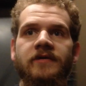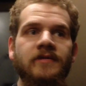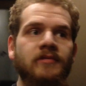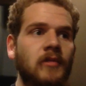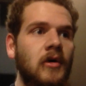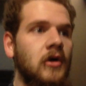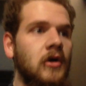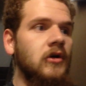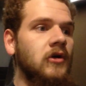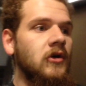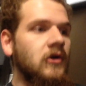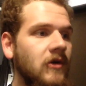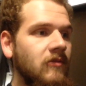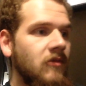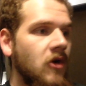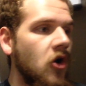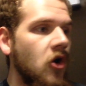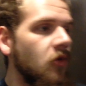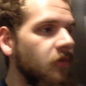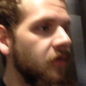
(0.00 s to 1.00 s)
tomorrow I'm
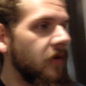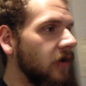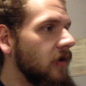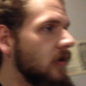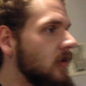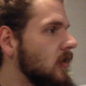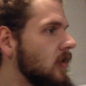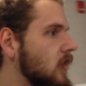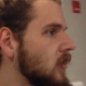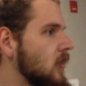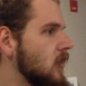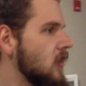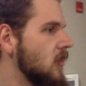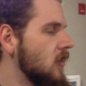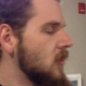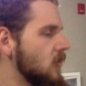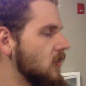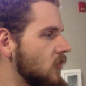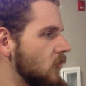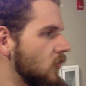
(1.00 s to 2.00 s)
hoping
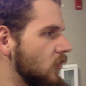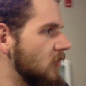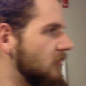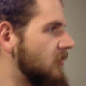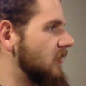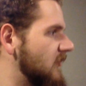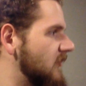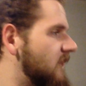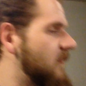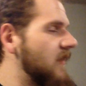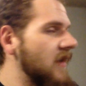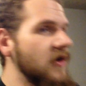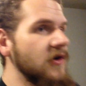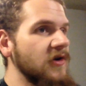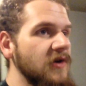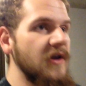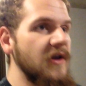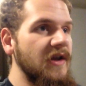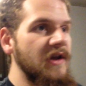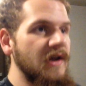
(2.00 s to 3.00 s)
will be
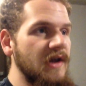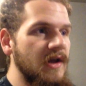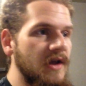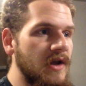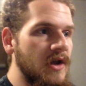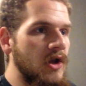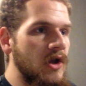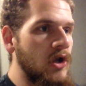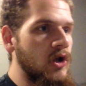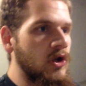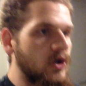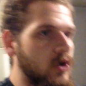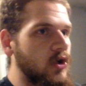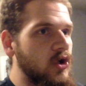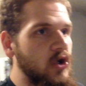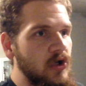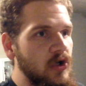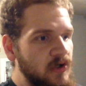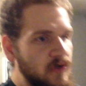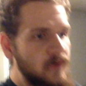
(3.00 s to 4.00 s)
very
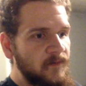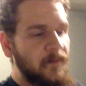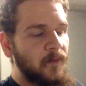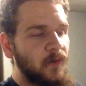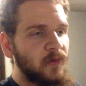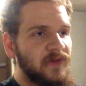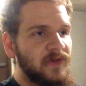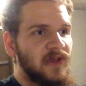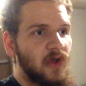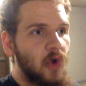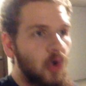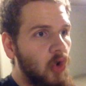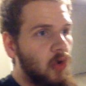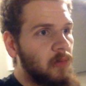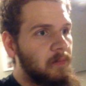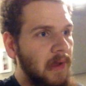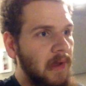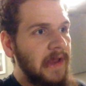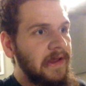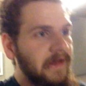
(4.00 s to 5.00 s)
good for the
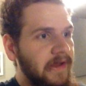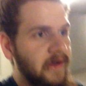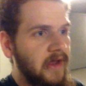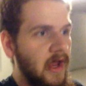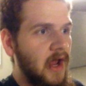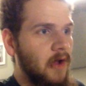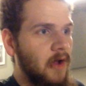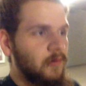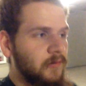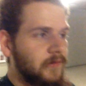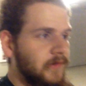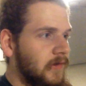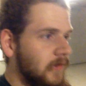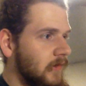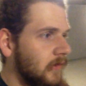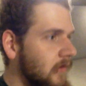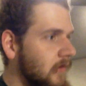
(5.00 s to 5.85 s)
old bank account.